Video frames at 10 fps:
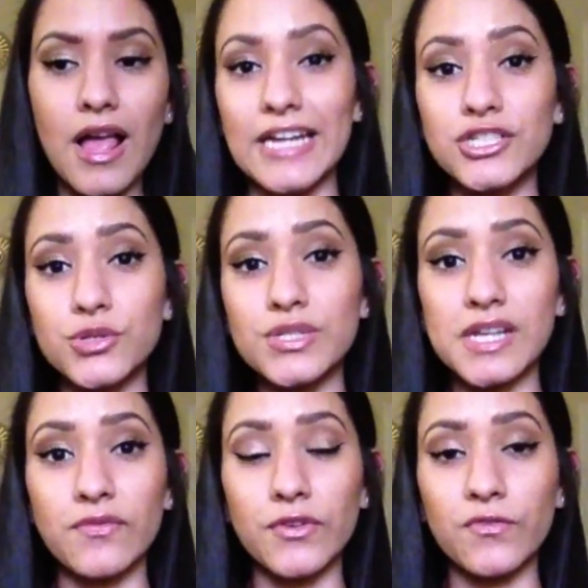I do
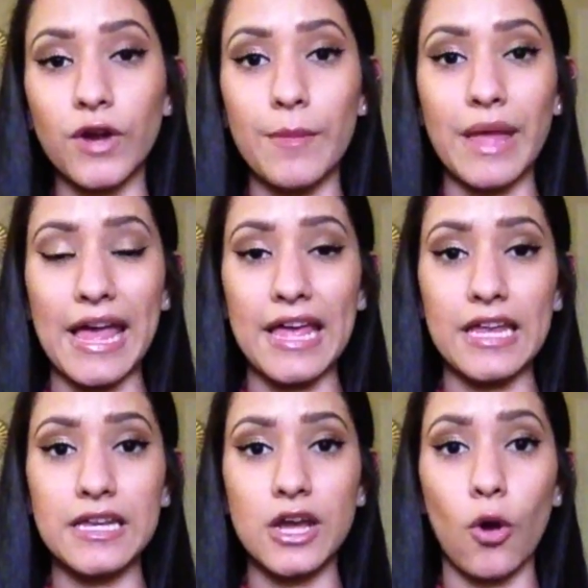suffer from
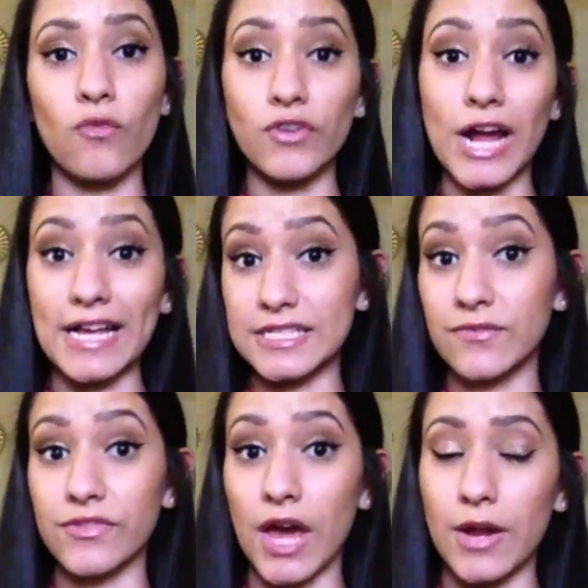an
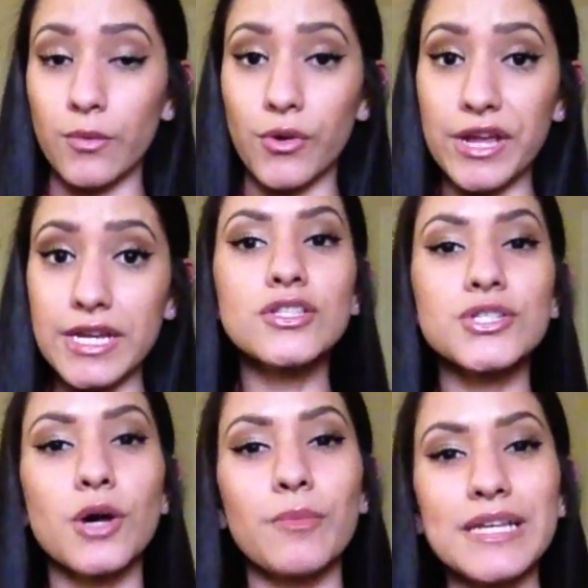overactive thyroid.
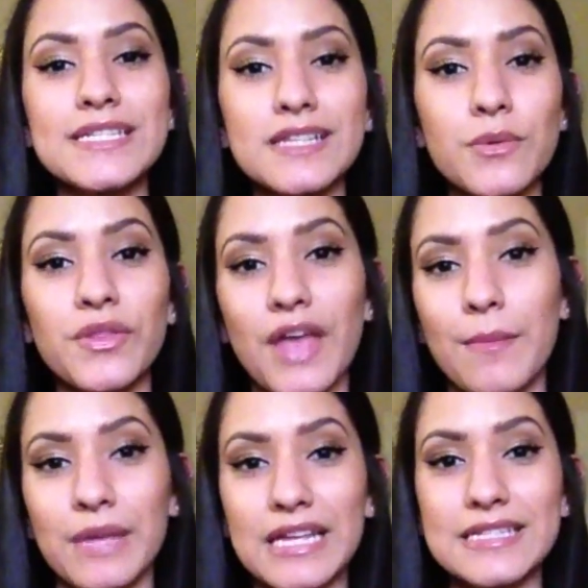So basically what
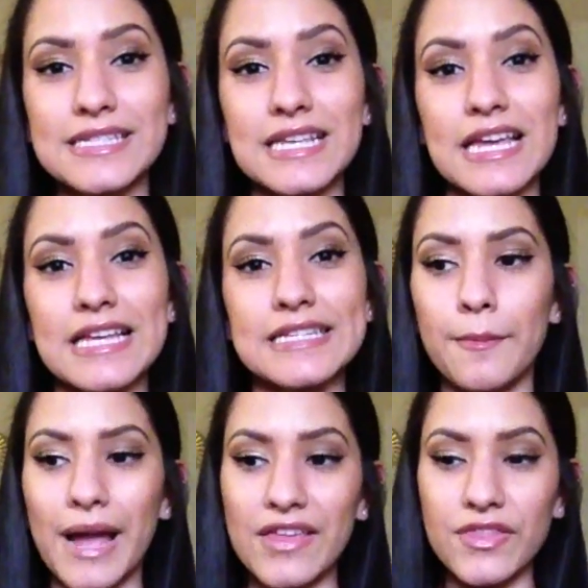that means is
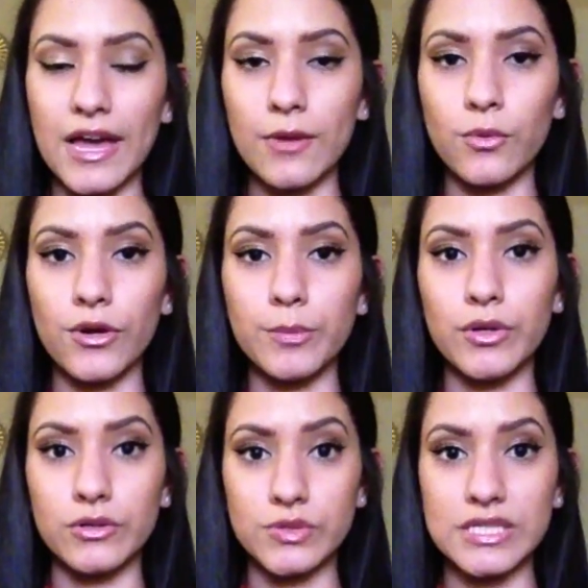my thyroid
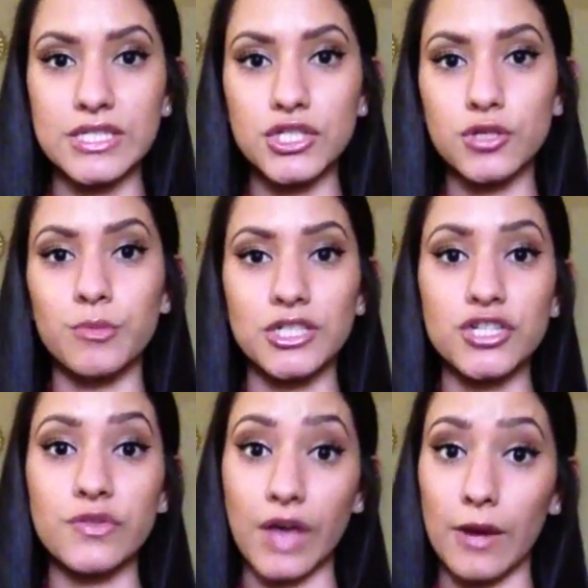produces too
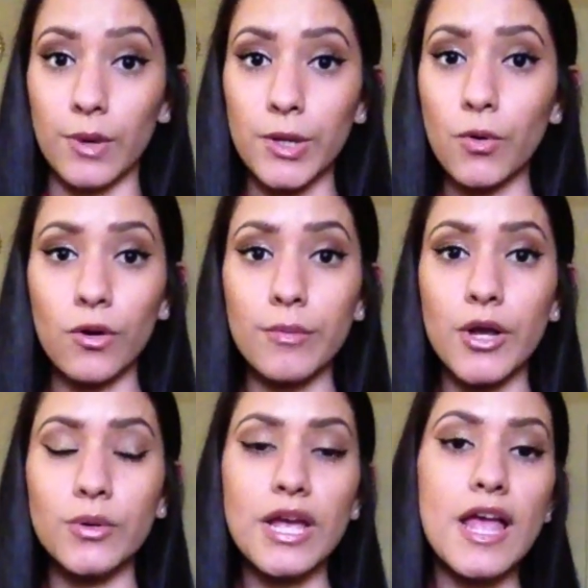much thyroid
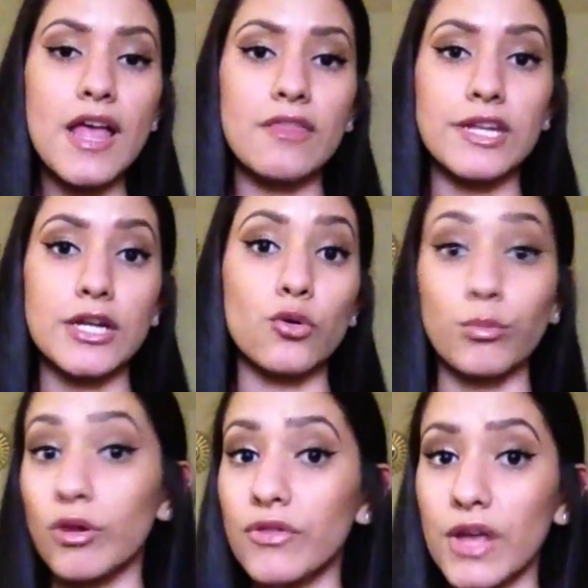hormone than a
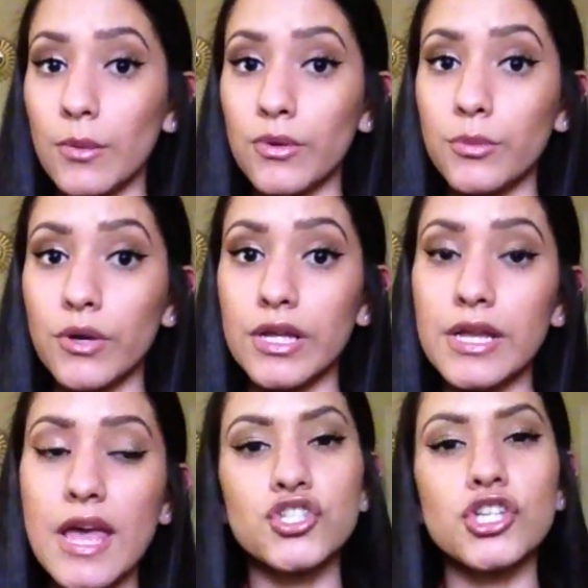normal thyroid would.
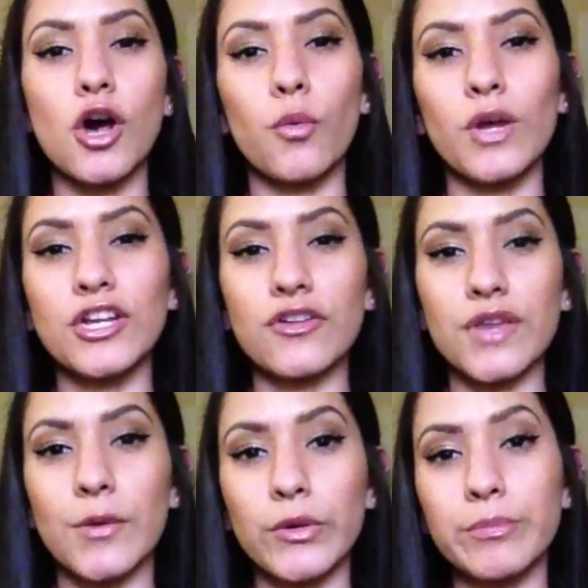So when your
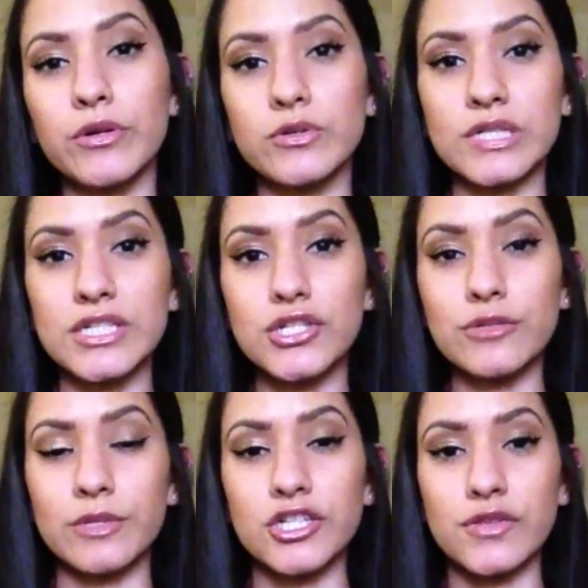thyroid produces
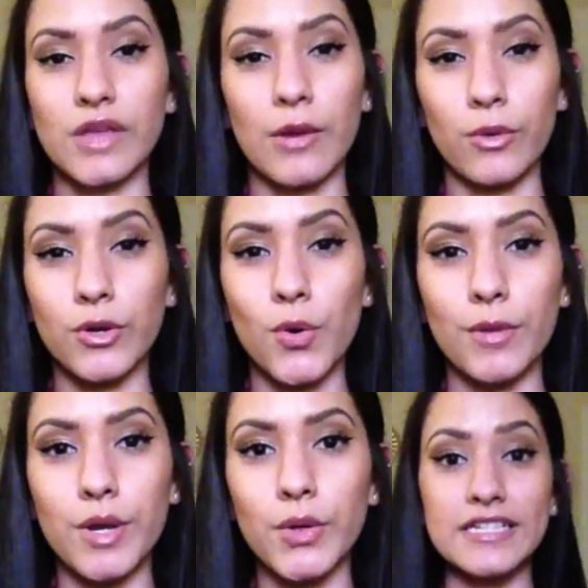too much thyroid
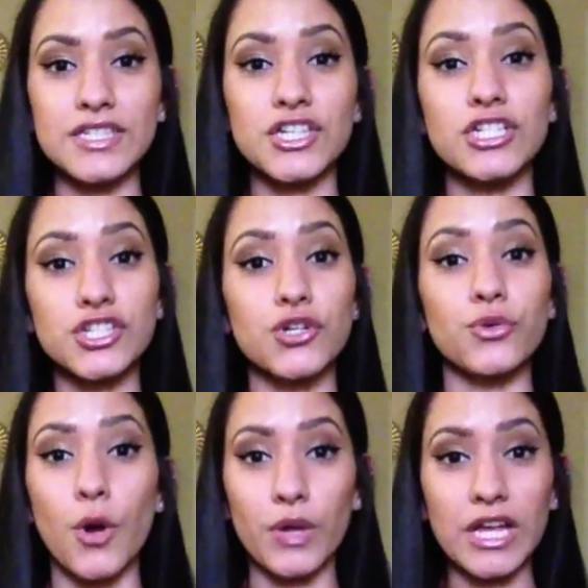hormone, it starts
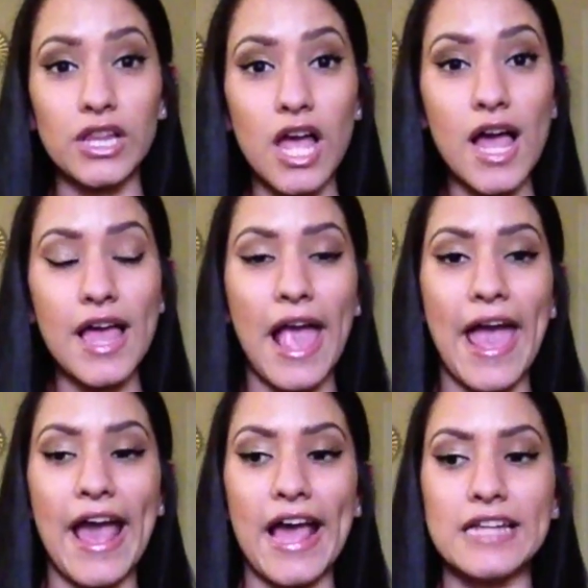growing a lot,
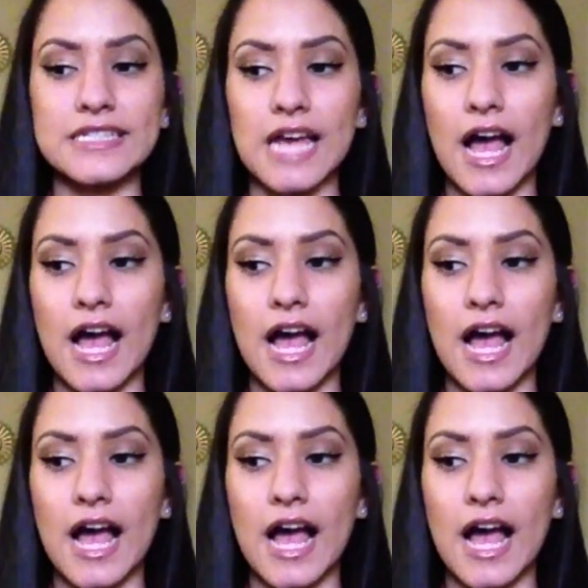and